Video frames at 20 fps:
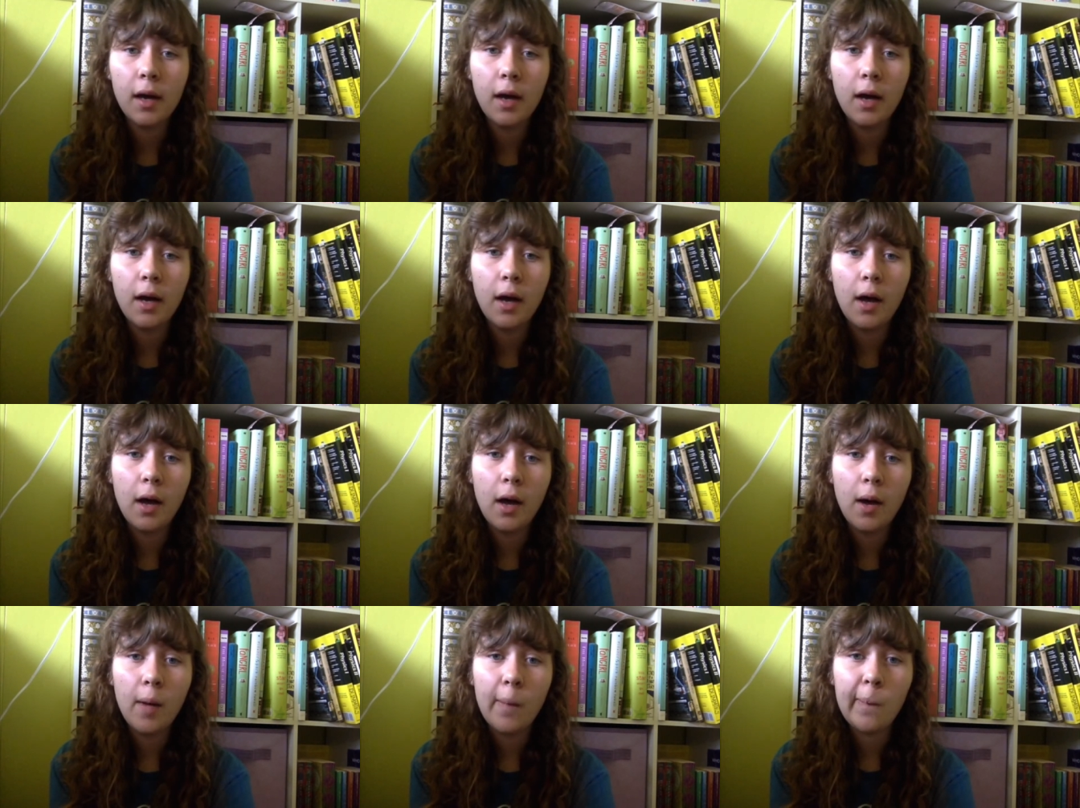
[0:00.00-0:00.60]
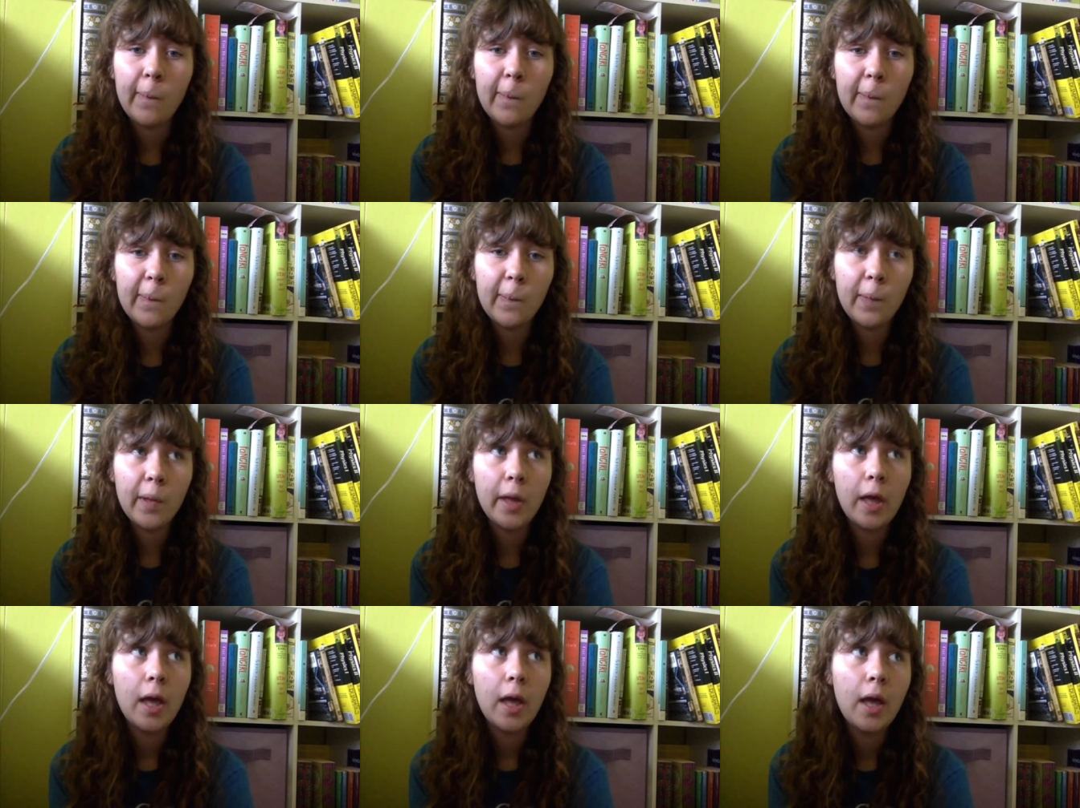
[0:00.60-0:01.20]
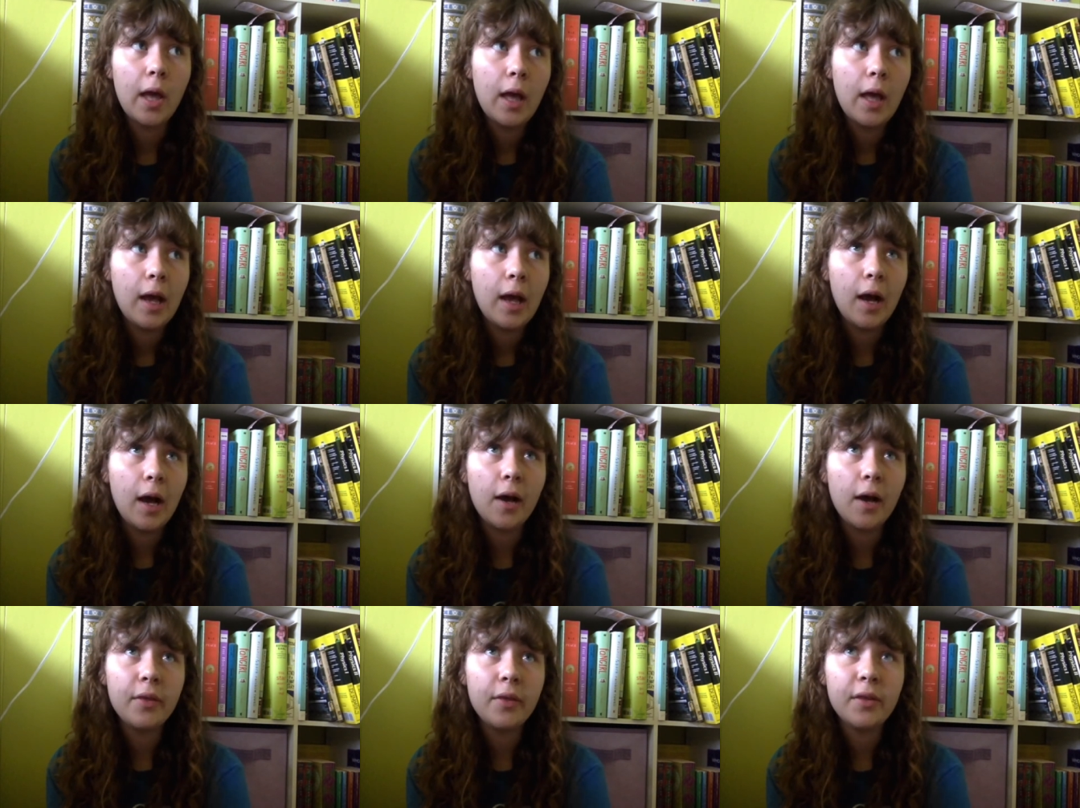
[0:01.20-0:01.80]
Um,
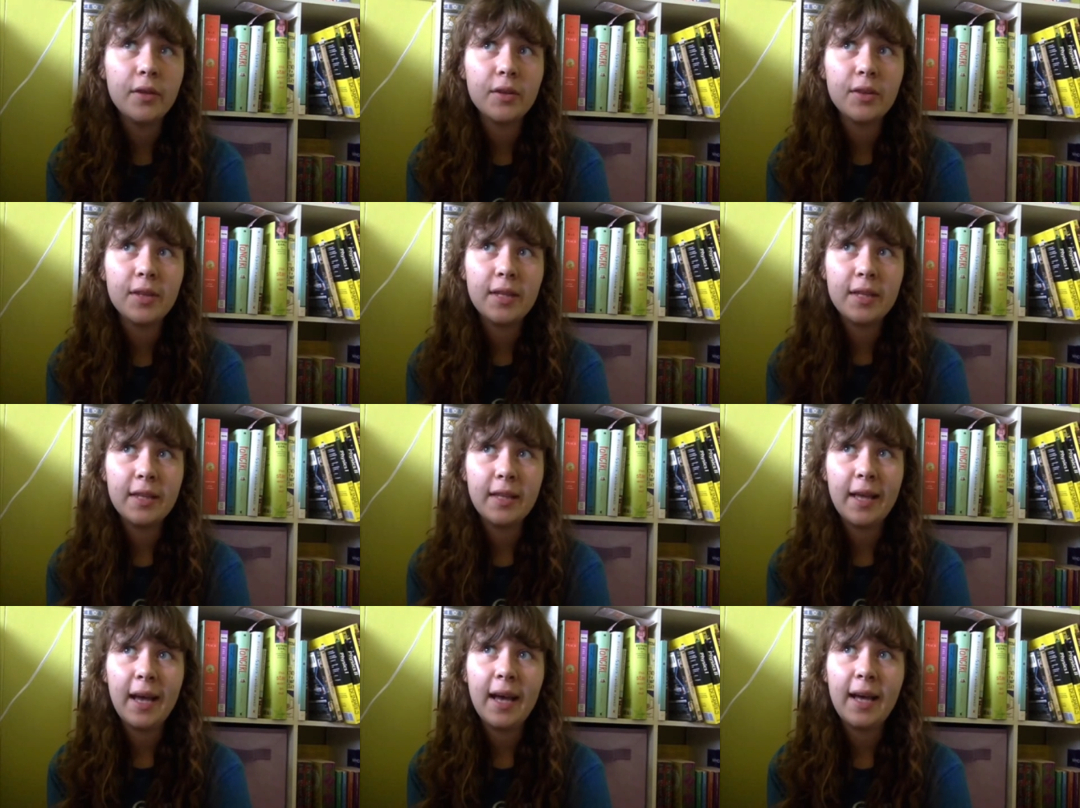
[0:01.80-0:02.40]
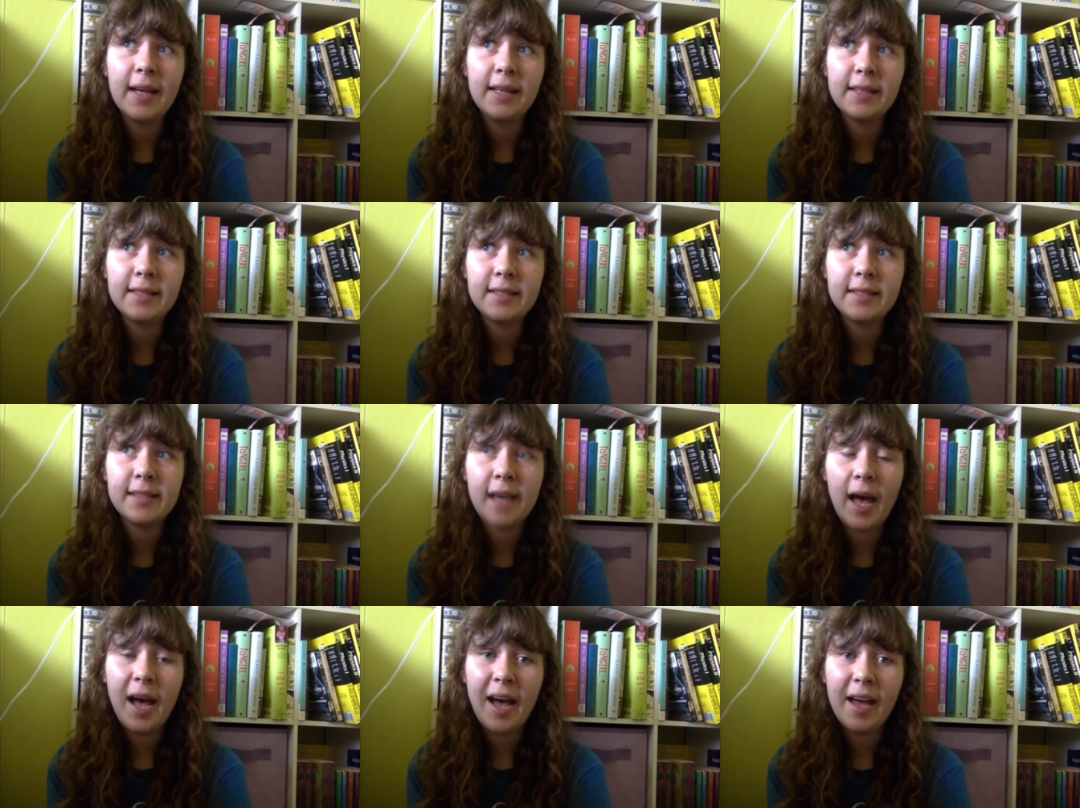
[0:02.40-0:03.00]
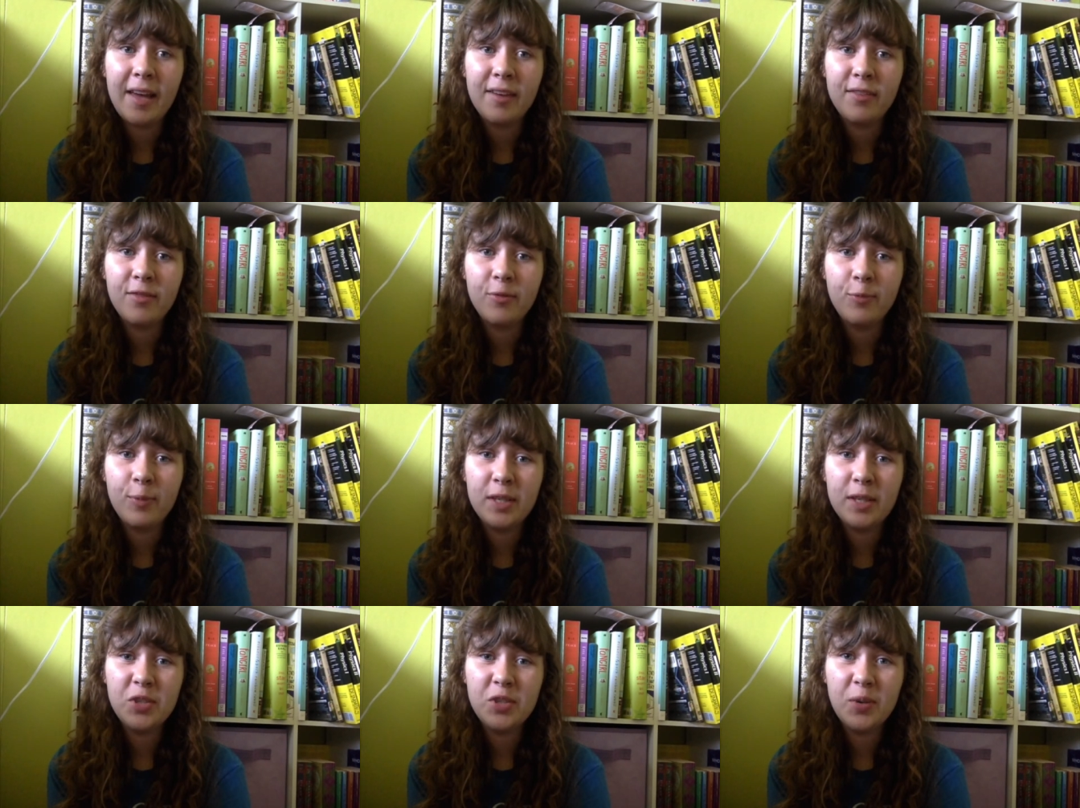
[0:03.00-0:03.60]
other than that, I've
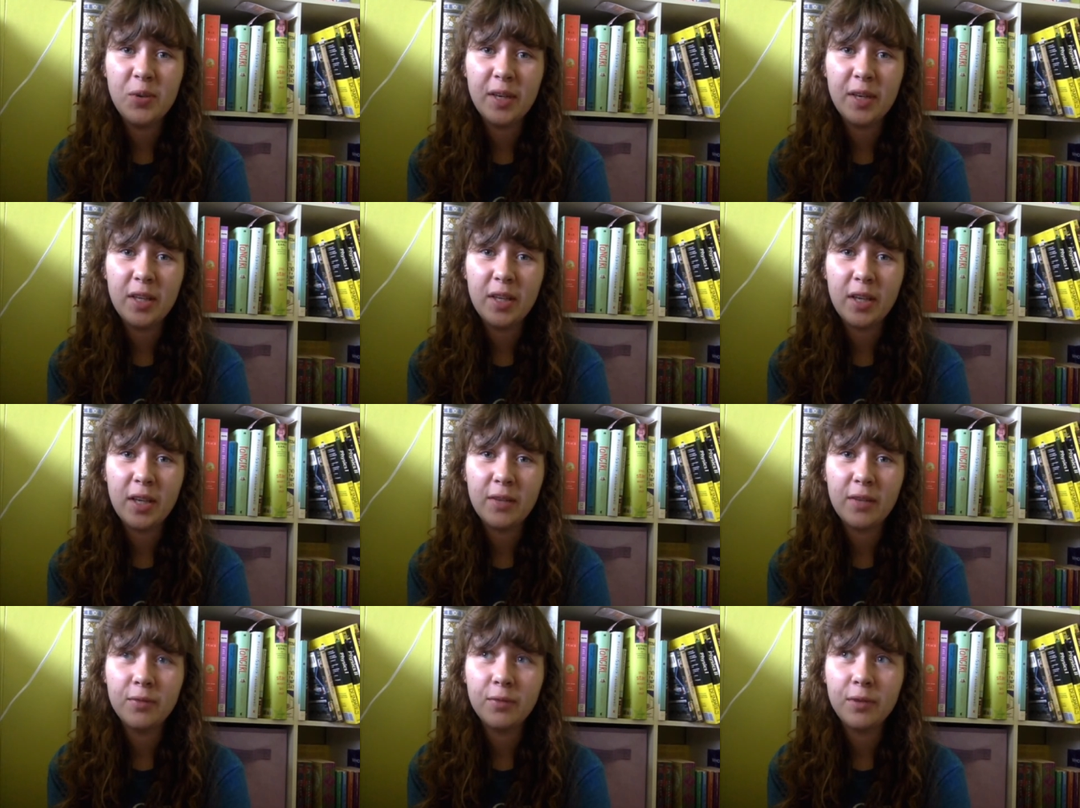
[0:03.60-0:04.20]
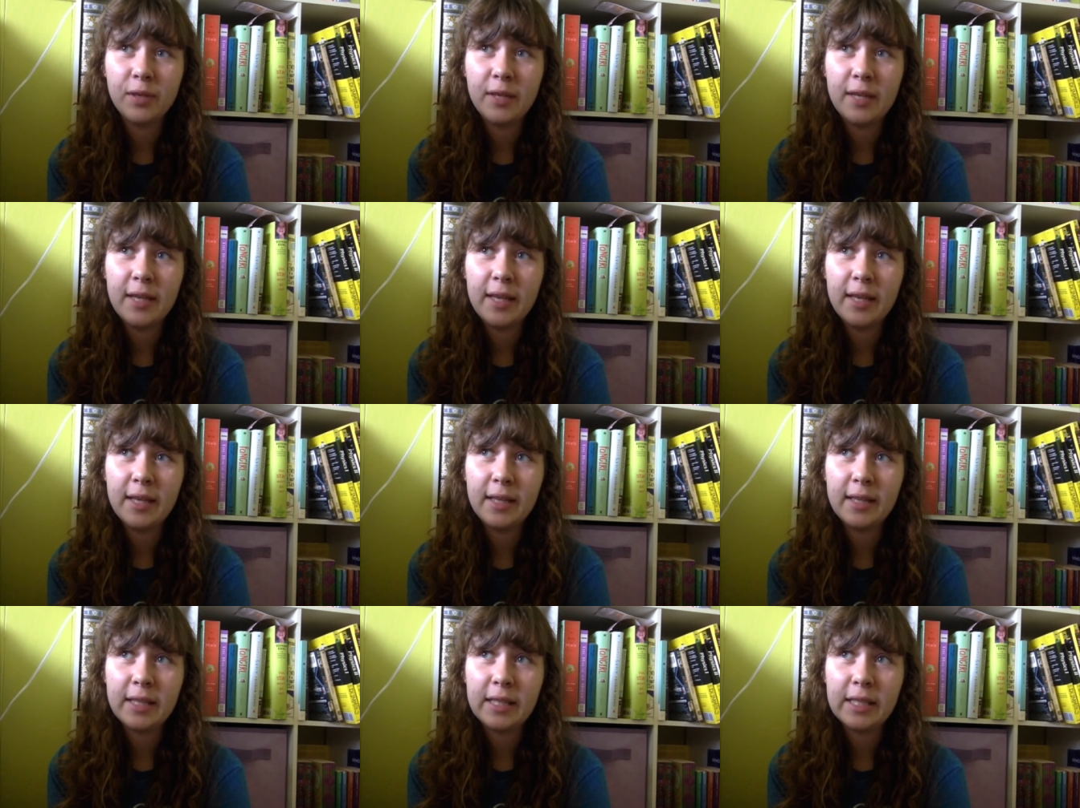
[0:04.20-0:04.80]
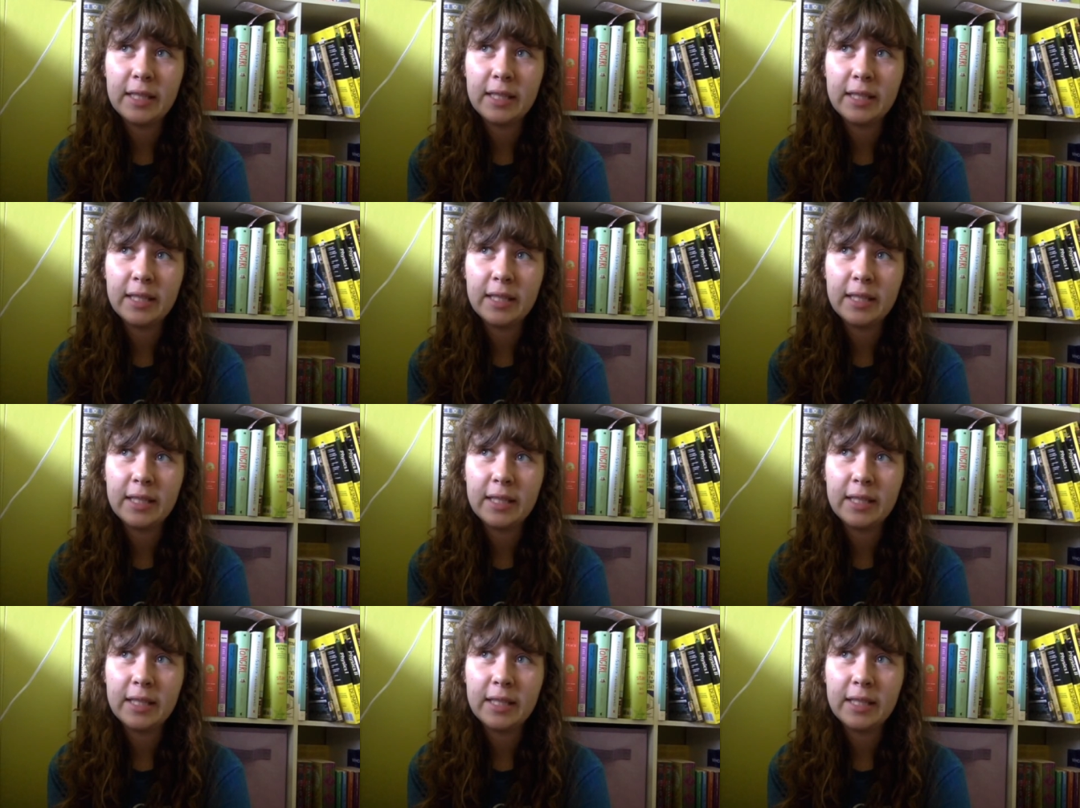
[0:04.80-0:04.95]
been doing a lot of reading,